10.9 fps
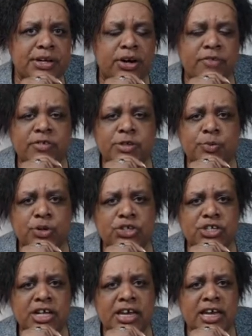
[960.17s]

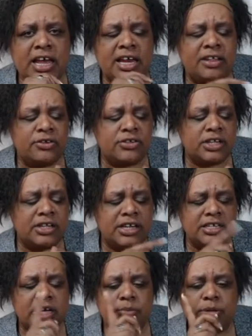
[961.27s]
heartofinspiration.net, and there's a link
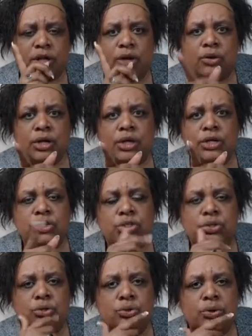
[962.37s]
down below
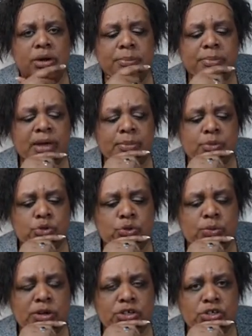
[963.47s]
to be able to
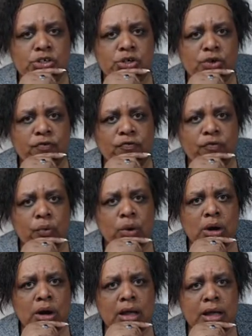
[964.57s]
register
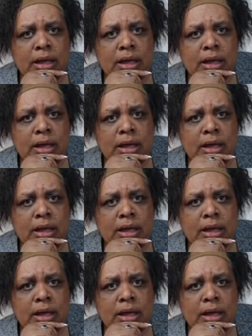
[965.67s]
for